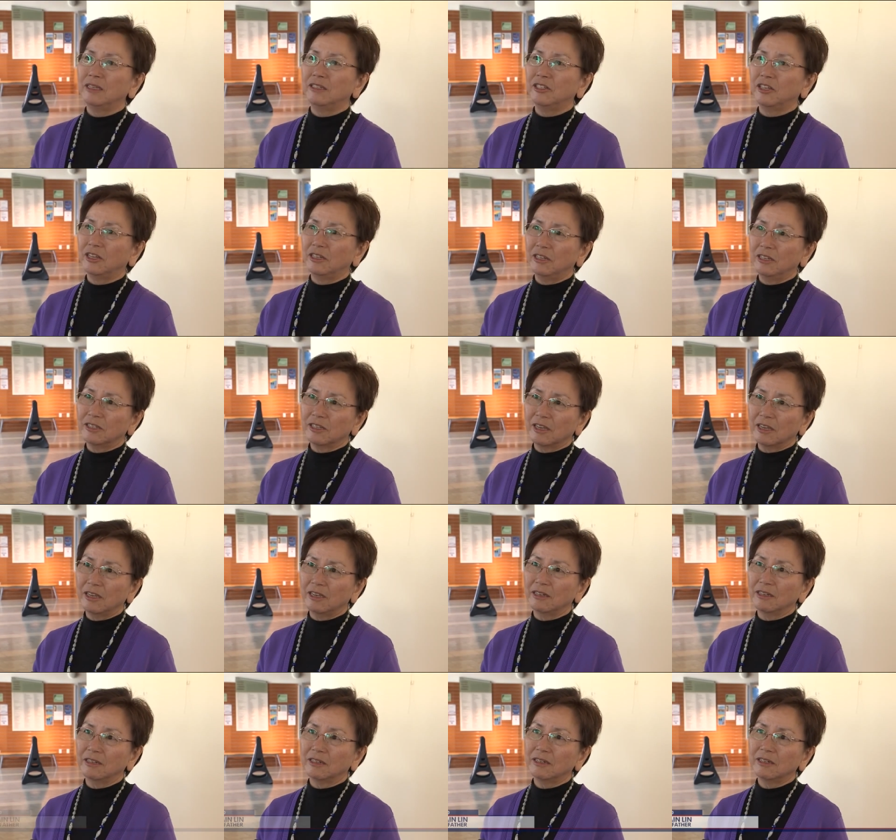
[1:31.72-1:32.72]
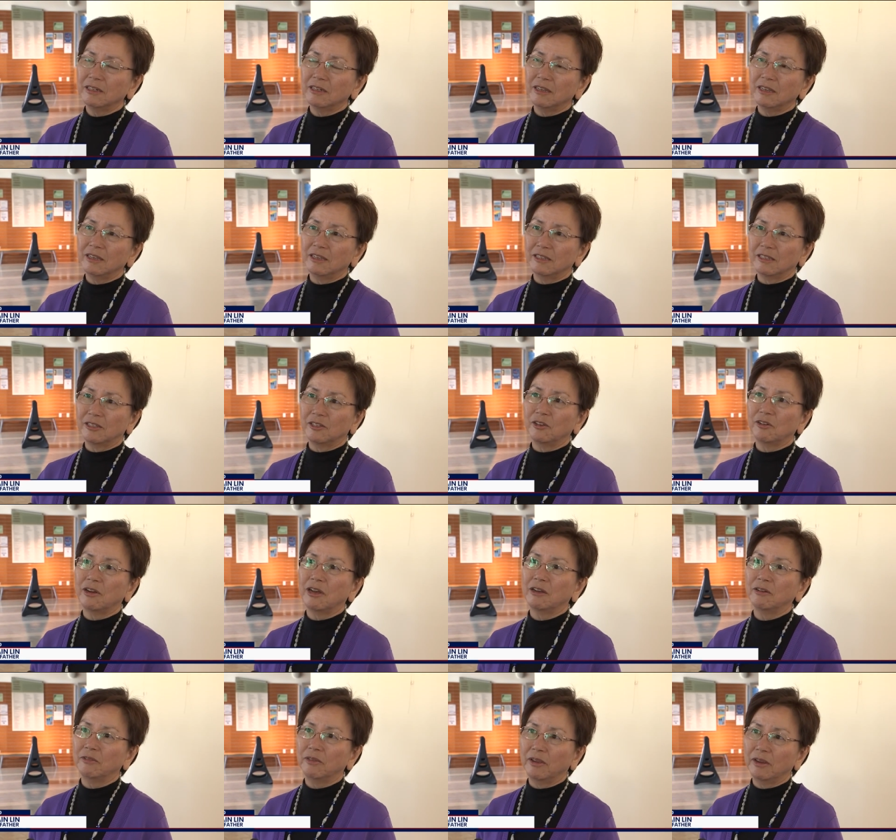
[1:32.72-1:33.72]
Jenny's killer is still
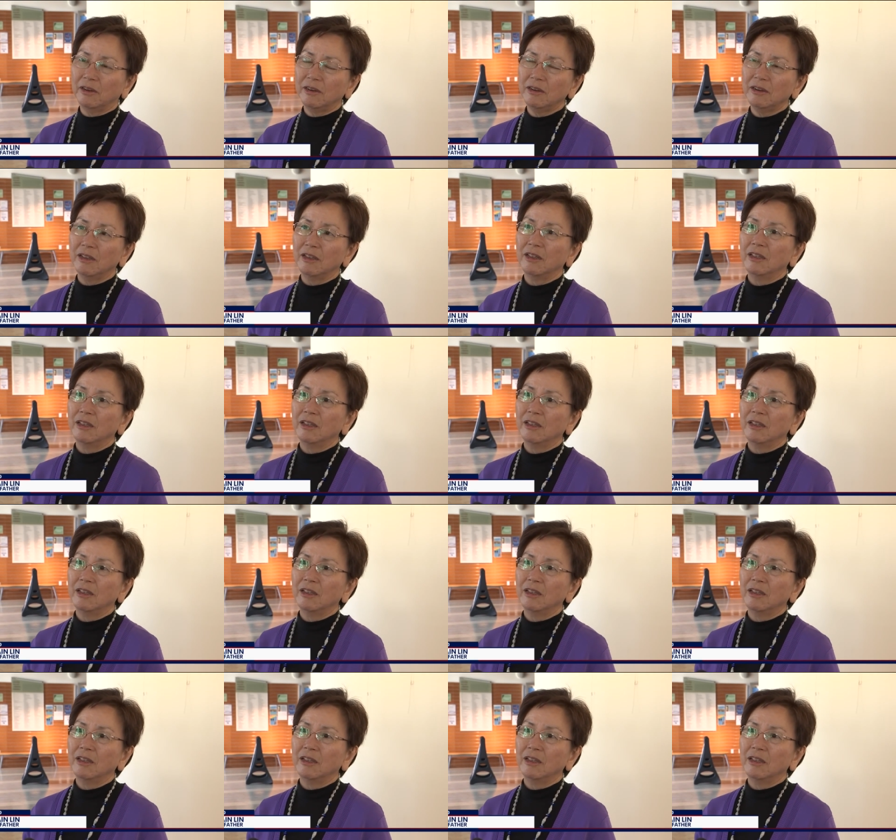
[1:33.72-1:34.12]
out there,